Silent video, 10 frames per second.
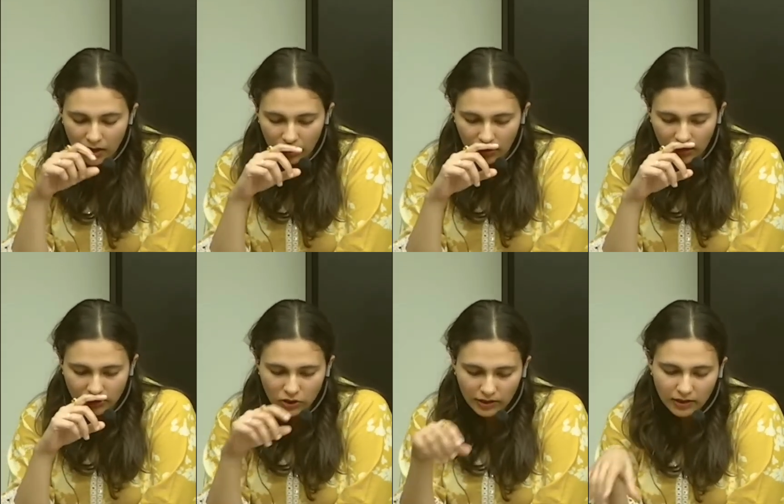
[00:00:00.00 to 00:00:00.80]

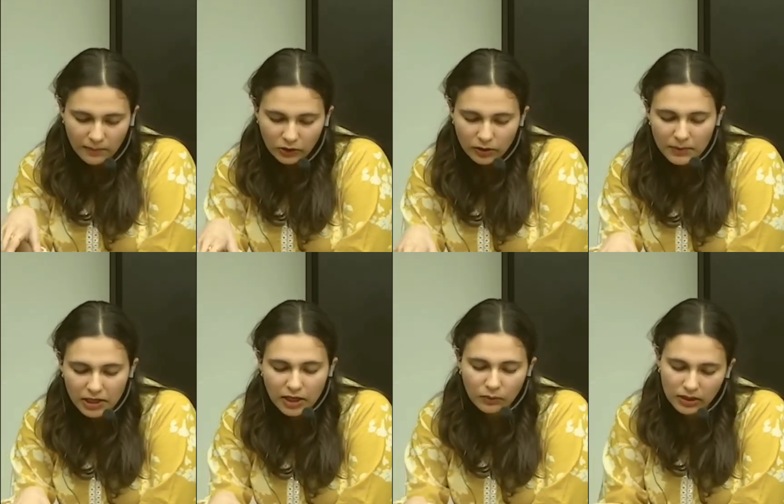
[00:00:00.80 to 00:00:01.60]
Talking about the
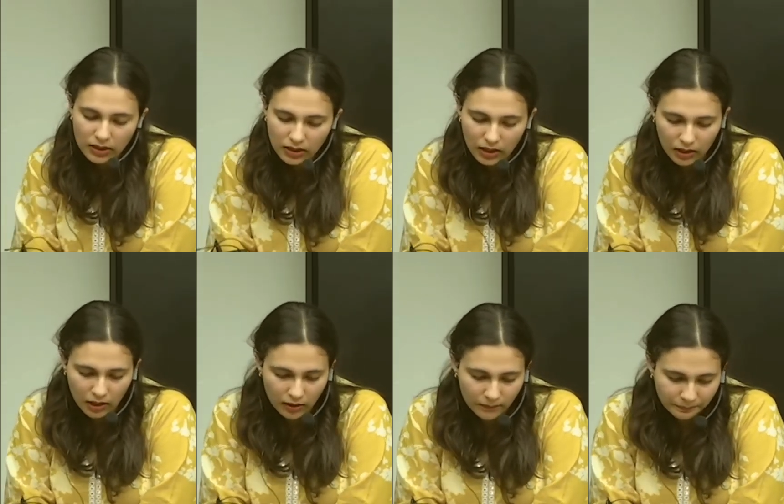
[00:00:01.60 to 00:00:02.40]
medieval